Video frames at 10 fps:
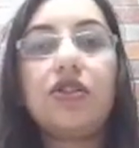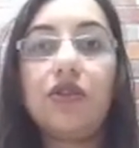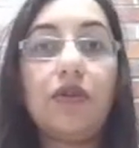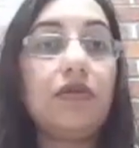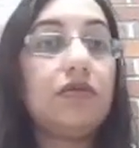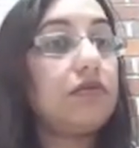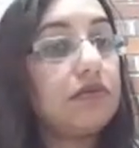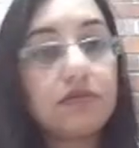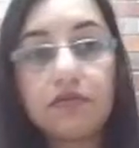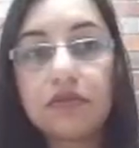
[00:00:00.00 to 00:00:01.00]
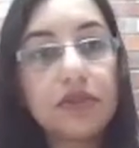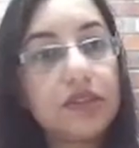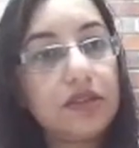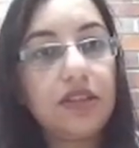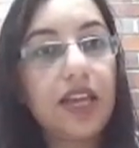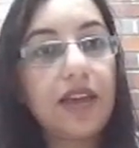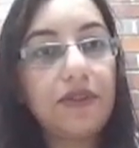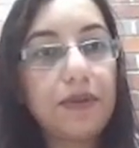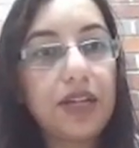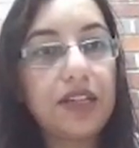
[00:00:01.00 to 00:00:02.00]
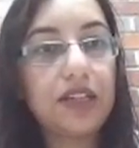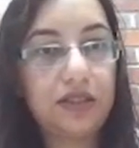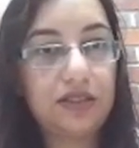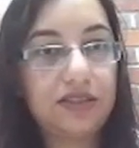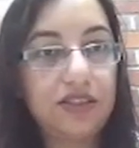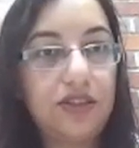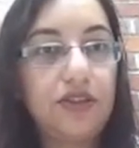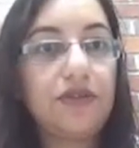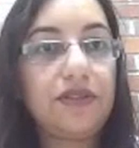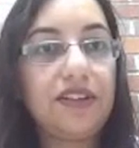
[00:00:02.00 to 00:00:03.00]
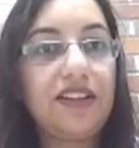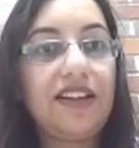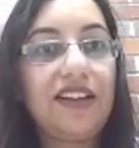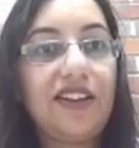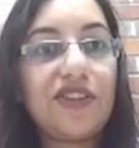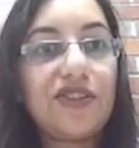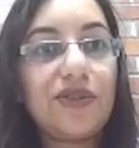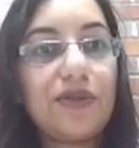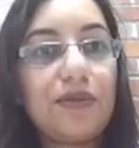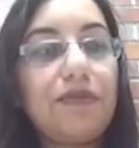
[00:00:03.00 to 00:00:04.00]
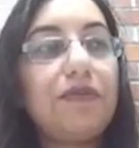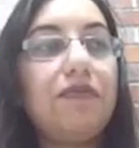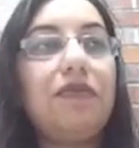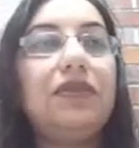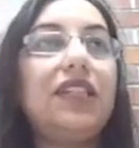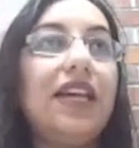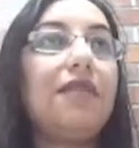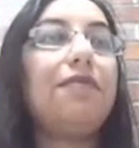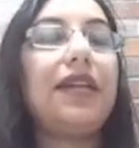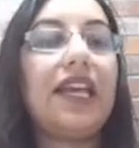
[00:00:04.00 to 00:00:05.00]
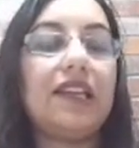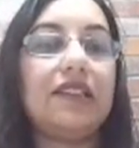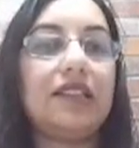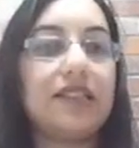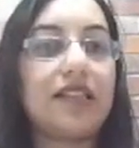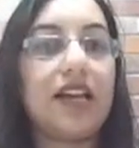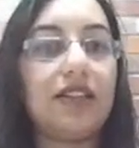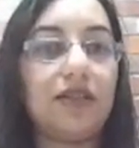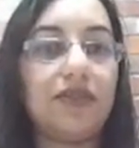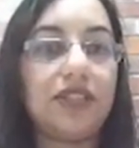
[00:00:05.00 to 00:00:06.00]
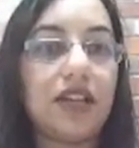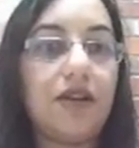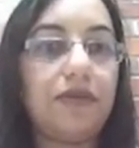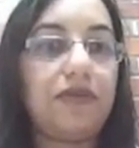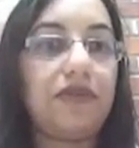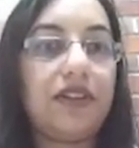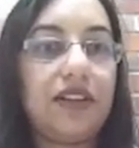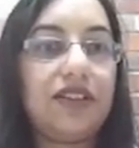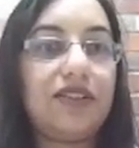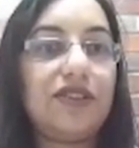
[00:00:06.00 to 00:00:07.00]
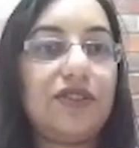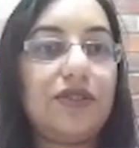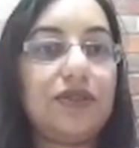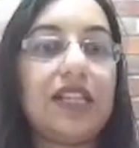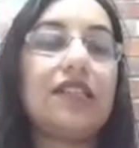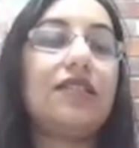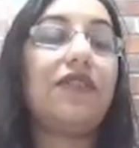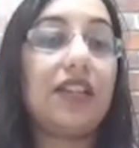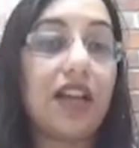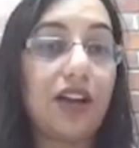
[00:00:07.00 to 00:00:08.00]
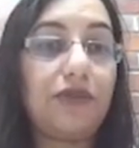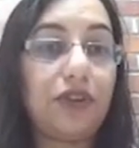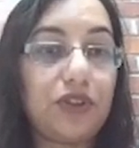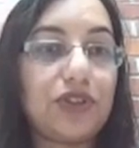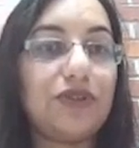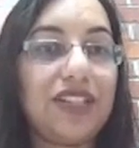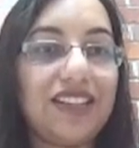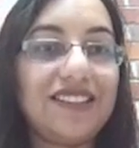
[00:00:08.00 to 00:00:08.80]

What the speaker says: So give the money, you know. So they're playing this kind of stuff. So that is very unfortunate.